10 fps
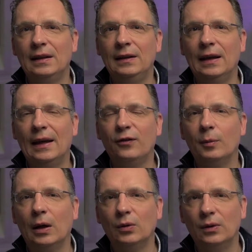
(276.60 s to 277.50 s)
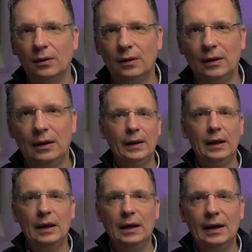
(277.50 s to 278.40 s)
in the f-mount.
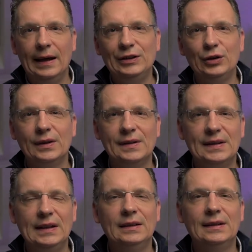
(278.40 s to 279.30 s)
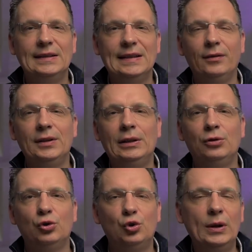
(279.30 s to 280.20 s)
As you can see, the
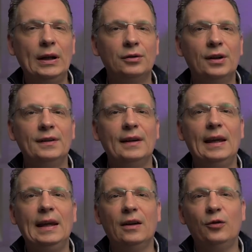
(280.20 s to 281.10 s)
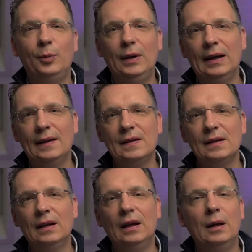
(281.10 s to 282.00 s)
70-300 AF-P
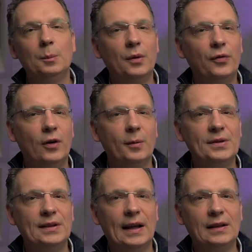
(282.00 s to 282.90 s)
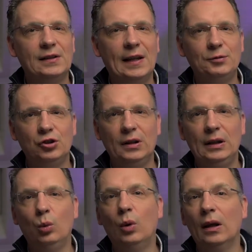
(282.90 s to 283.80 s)
lens performs
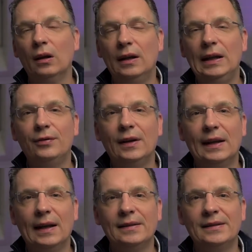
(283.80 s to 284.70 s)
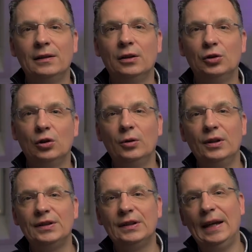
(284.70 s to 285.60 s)
exceptionally well even against the
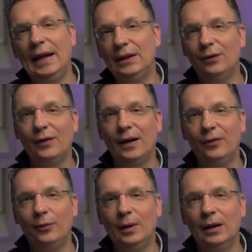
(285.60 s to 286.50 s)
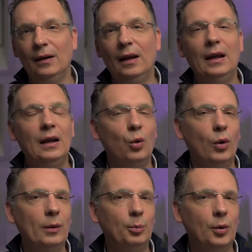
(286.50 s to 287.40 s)
notorious 85mm
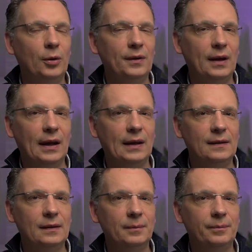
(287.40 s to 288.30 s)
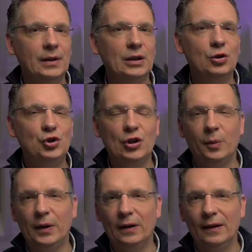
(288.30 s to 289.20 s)
1.8. Good
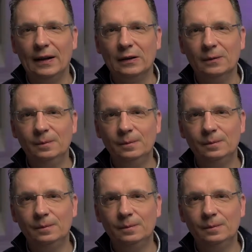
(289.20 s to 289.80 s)
job here, Nikon.